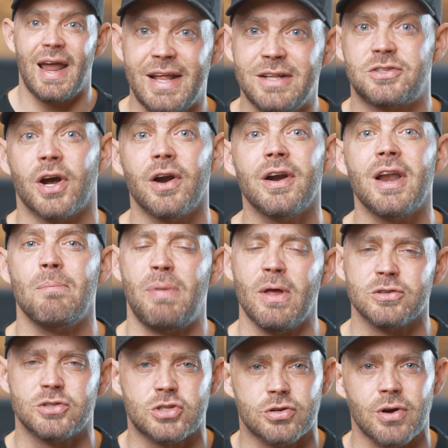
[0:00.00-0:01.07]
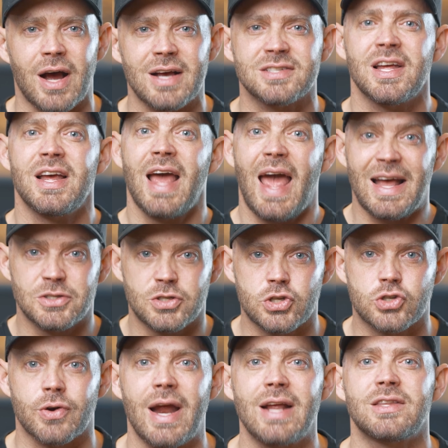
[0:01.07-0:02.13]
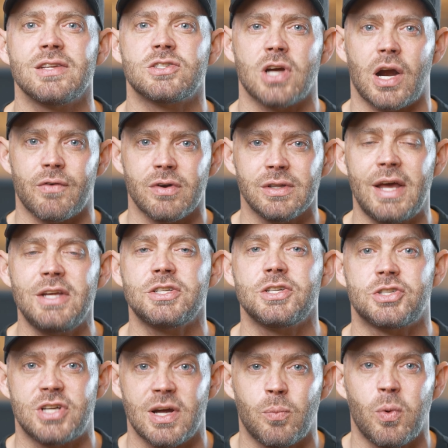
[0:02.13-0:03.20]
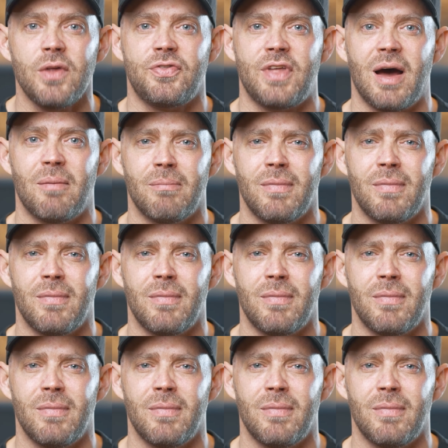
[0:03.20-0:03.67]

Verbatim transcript: And in turn, it builds trust and strengthens our relationship with them.